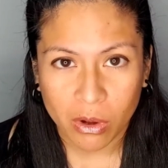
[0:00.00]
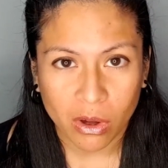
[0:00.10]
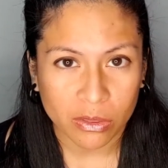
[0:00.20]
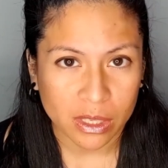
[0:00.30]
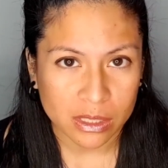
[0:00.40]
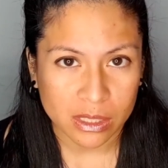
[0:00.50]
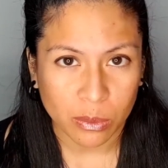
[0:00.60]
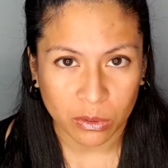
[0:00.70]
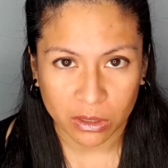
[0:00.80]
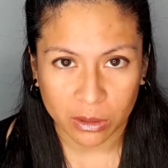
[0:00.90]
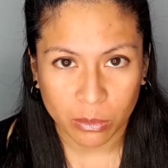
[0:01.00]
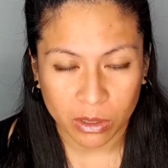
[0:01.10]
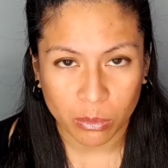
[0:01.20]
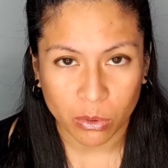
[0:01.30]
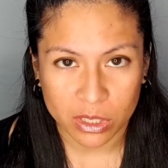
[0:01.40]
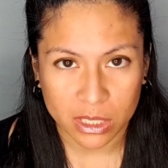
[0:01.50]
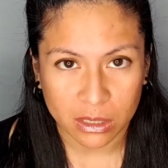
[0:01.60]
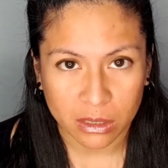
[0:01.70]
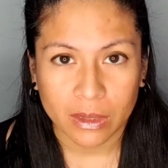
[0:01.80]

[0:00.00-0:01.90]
on things that weren't important.